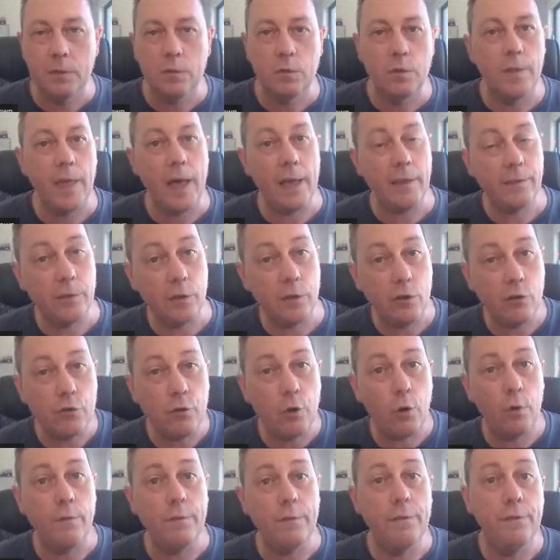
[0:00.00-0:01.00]
So that's the
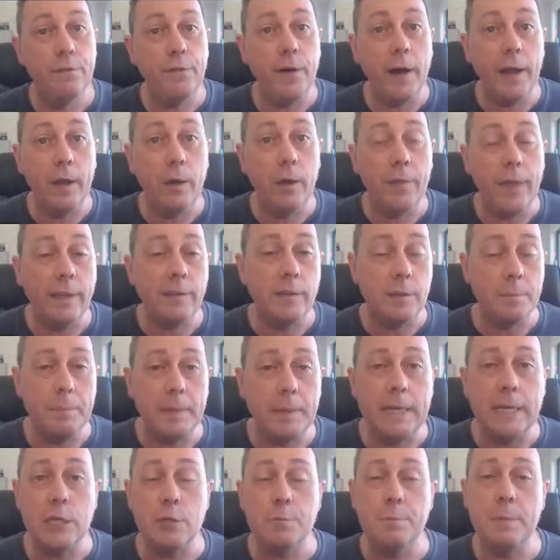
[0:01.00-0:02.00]
cron file. That's a
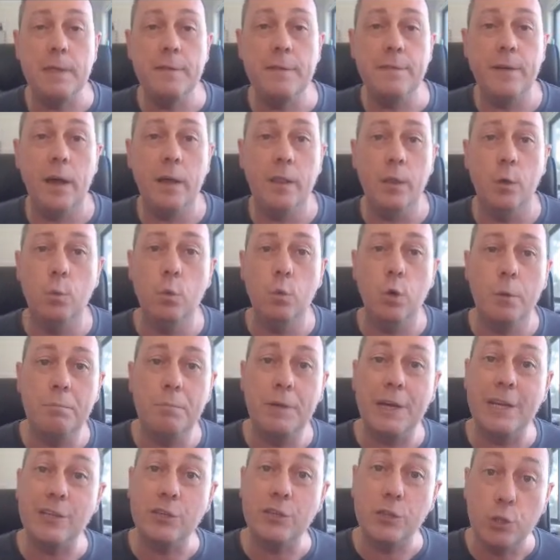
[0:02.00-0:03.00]
PHP file that
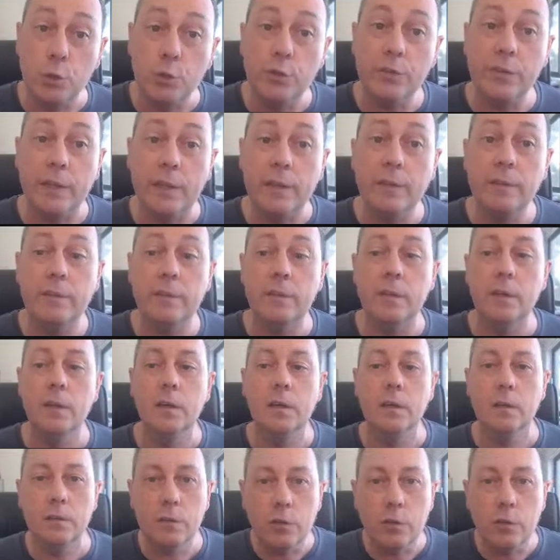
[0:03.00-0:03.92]
WordPress uses